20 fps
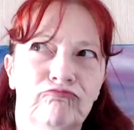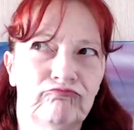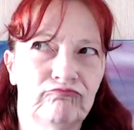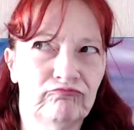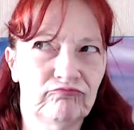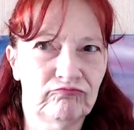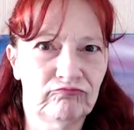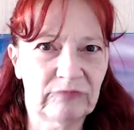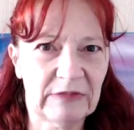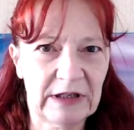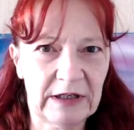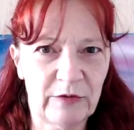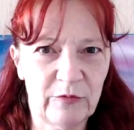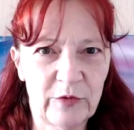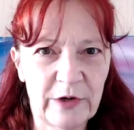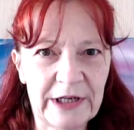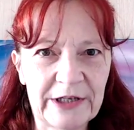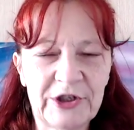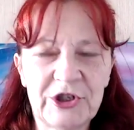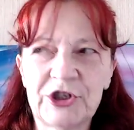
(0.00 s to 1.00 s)

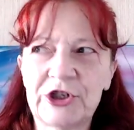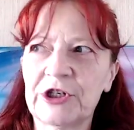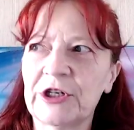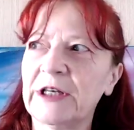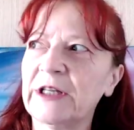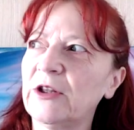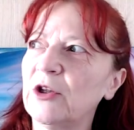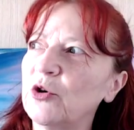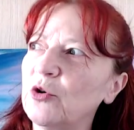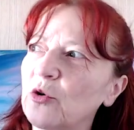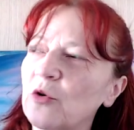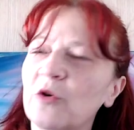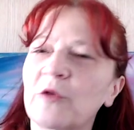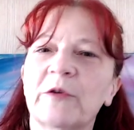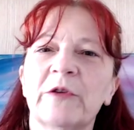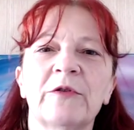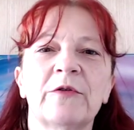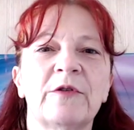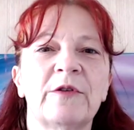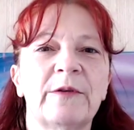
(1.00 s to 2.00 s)
in which in the
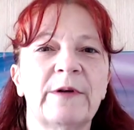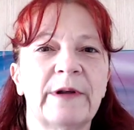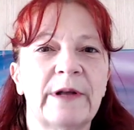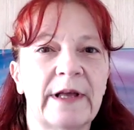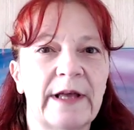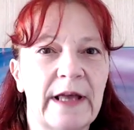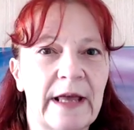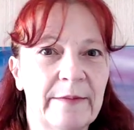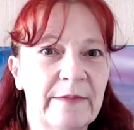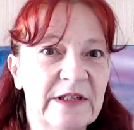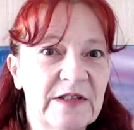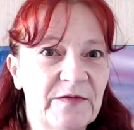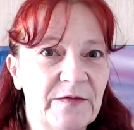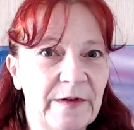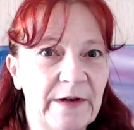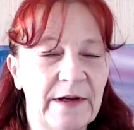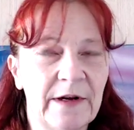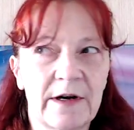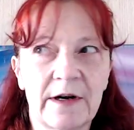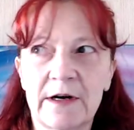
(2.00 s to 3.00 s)
northern
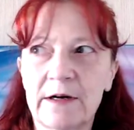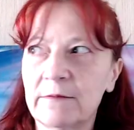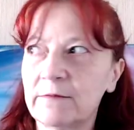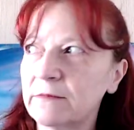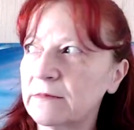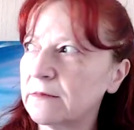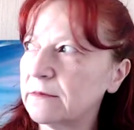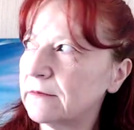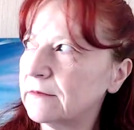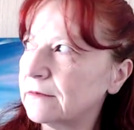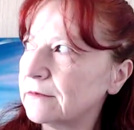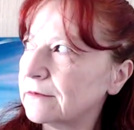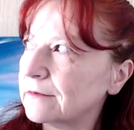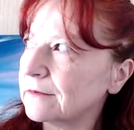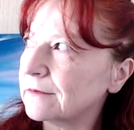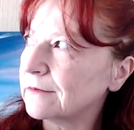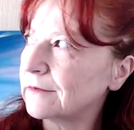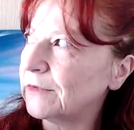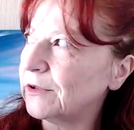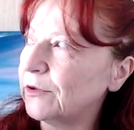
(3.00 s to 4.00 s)
hemisphere
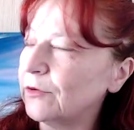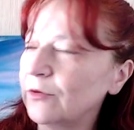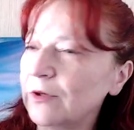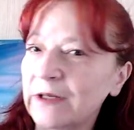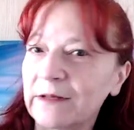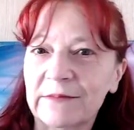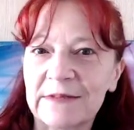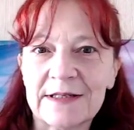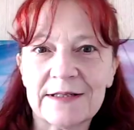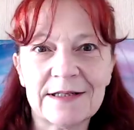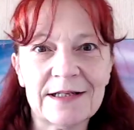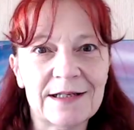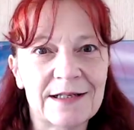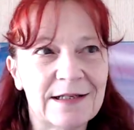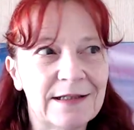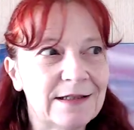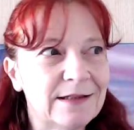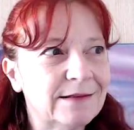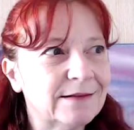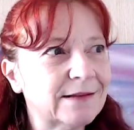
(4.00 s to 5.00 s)
you can
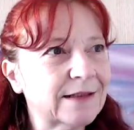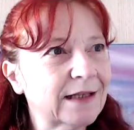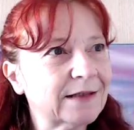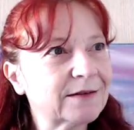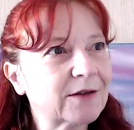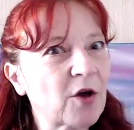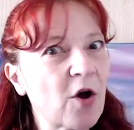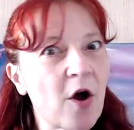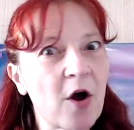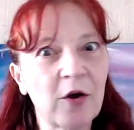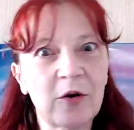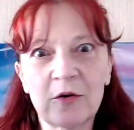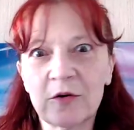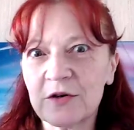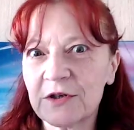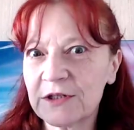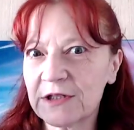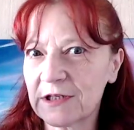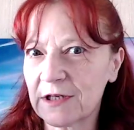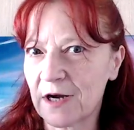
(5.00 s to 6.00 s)
see that
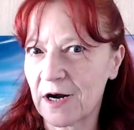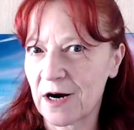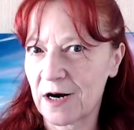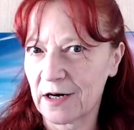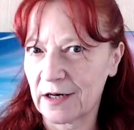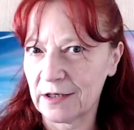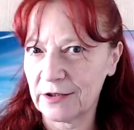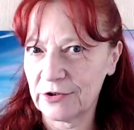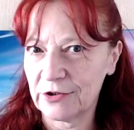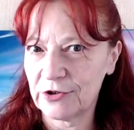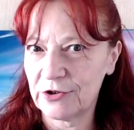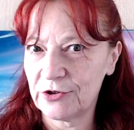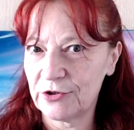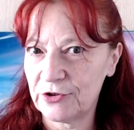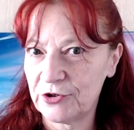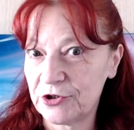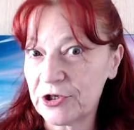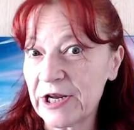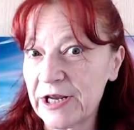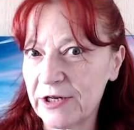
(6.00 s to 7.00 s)
colors are
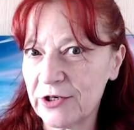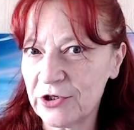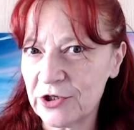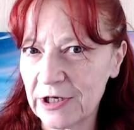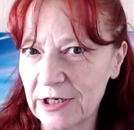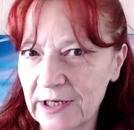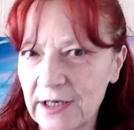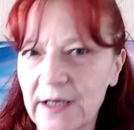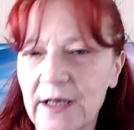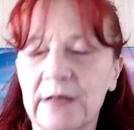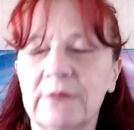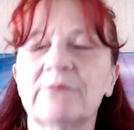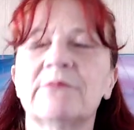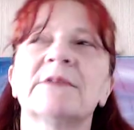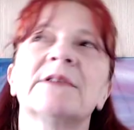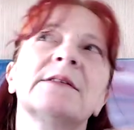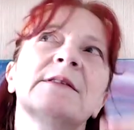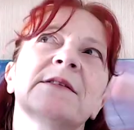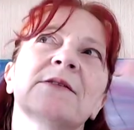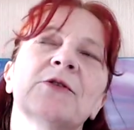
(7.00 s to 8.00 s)
changing at
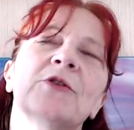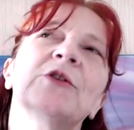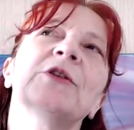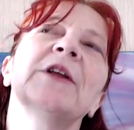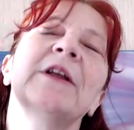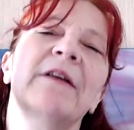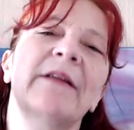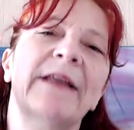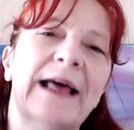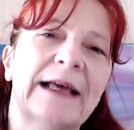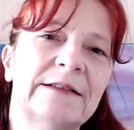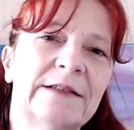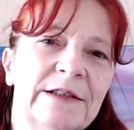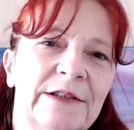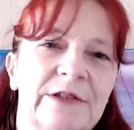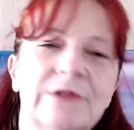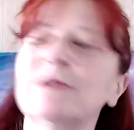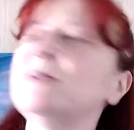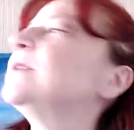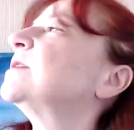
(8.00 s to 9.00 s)
certain
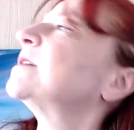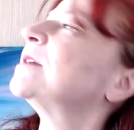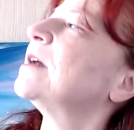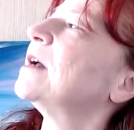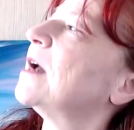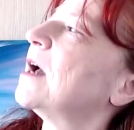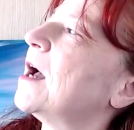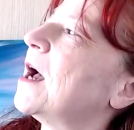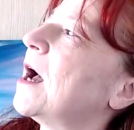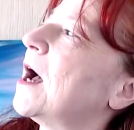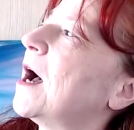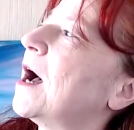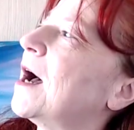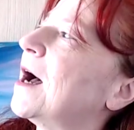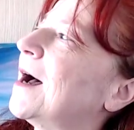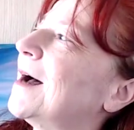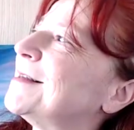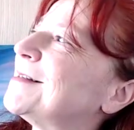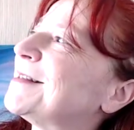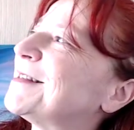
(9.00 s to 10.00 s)
latitudes.
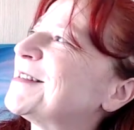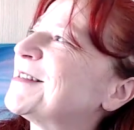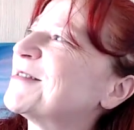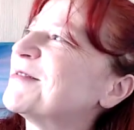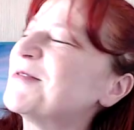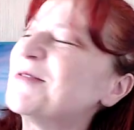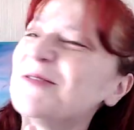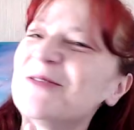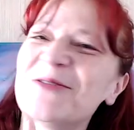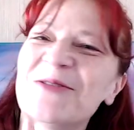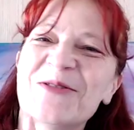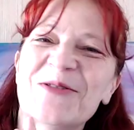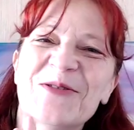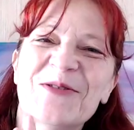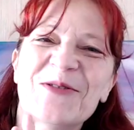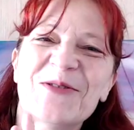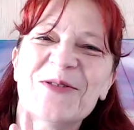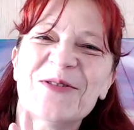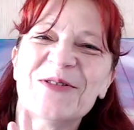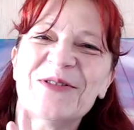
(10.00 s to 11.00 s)

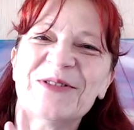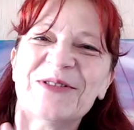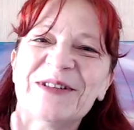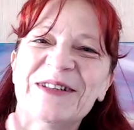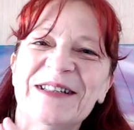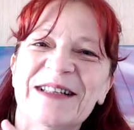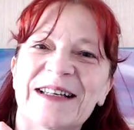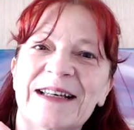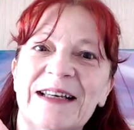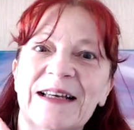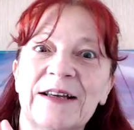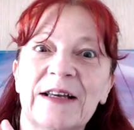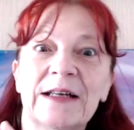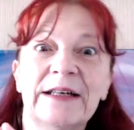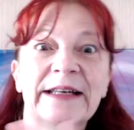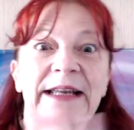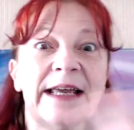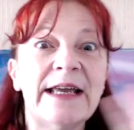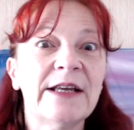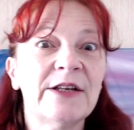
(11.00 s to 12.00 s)
So
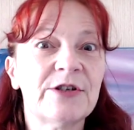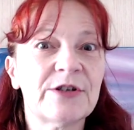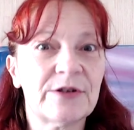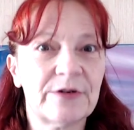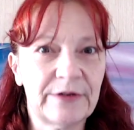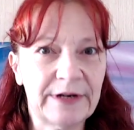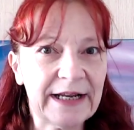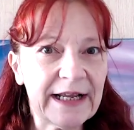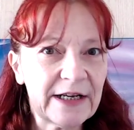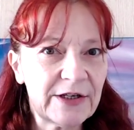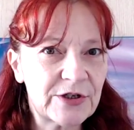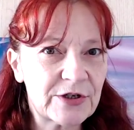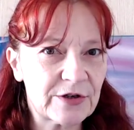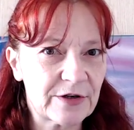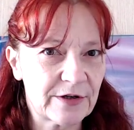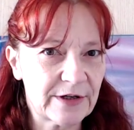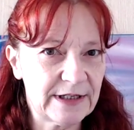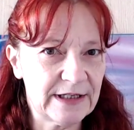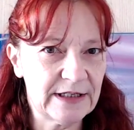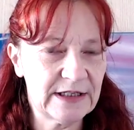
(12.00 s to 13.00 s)
the
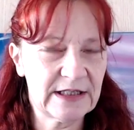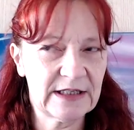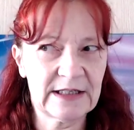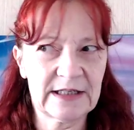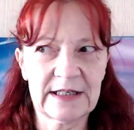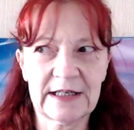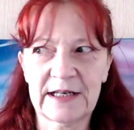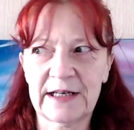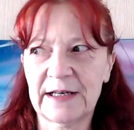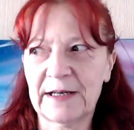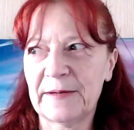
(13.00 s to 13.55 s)
nature is